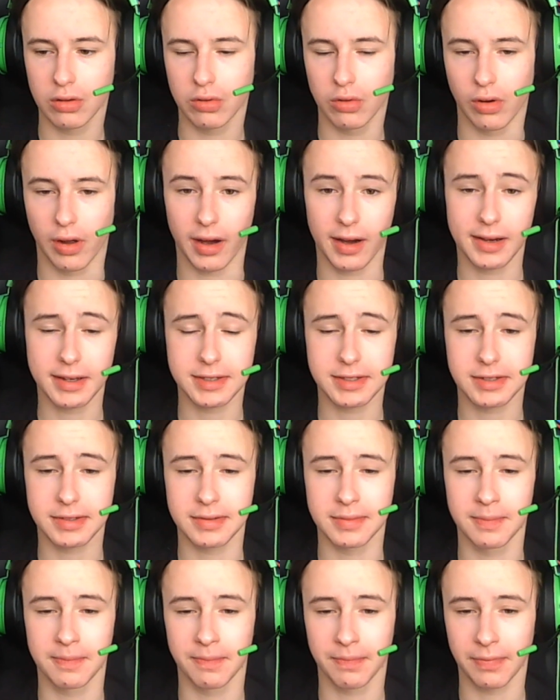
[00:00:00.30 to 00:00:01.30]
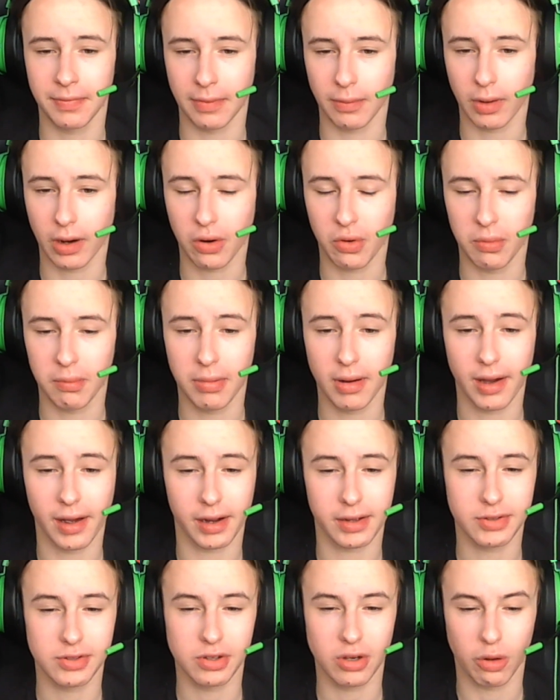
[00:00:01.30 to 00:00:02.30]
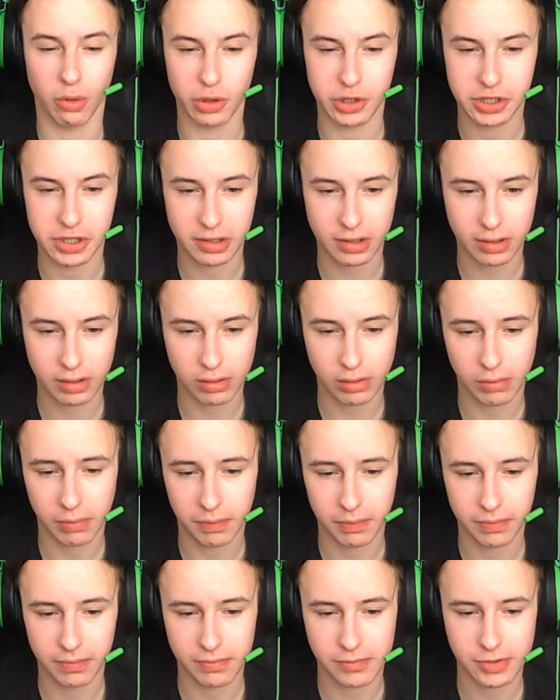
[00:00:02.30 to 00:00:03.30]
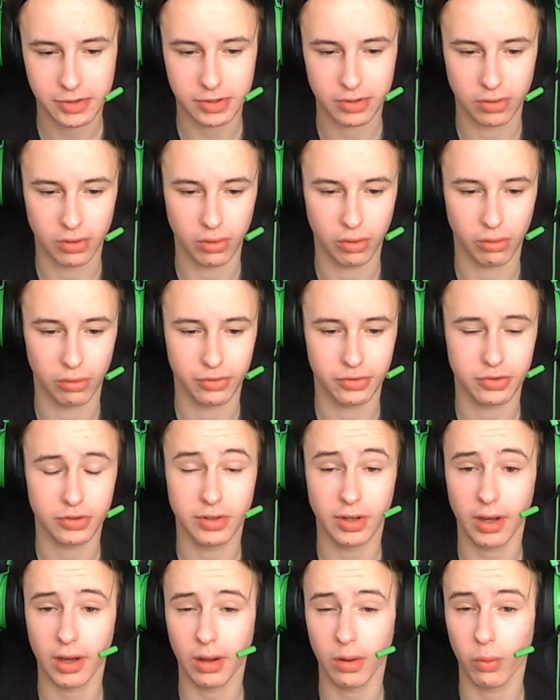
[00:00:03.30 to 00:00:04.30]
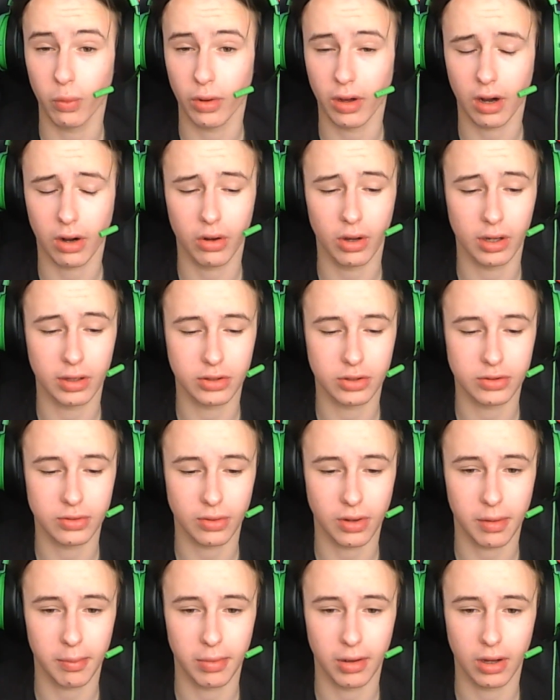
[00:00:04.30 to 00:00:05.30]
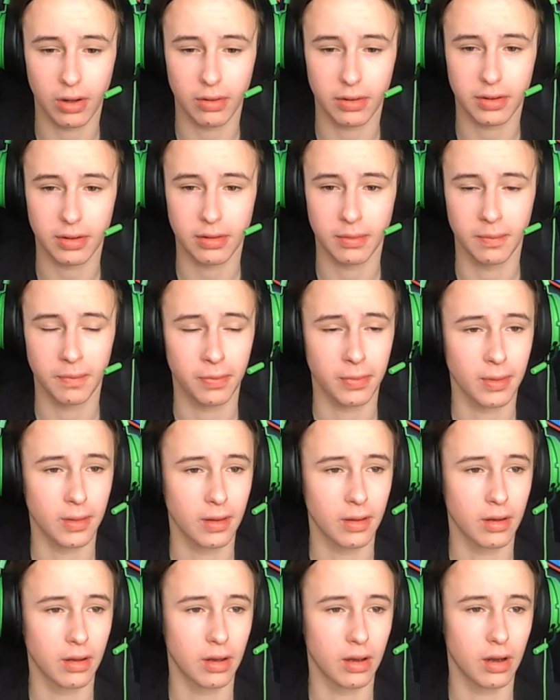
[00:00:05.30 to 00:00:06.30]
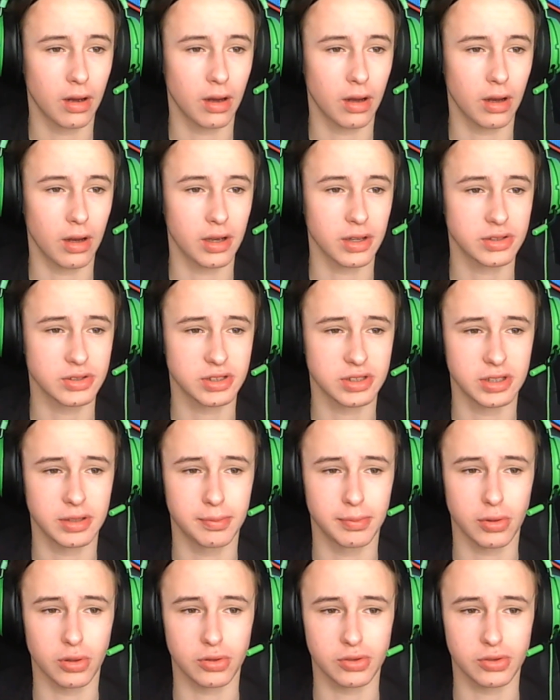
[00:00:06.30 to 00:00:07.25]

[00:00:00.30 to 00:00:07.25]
Hello guys, welcome back to our channel. So today we are going to talk about C++.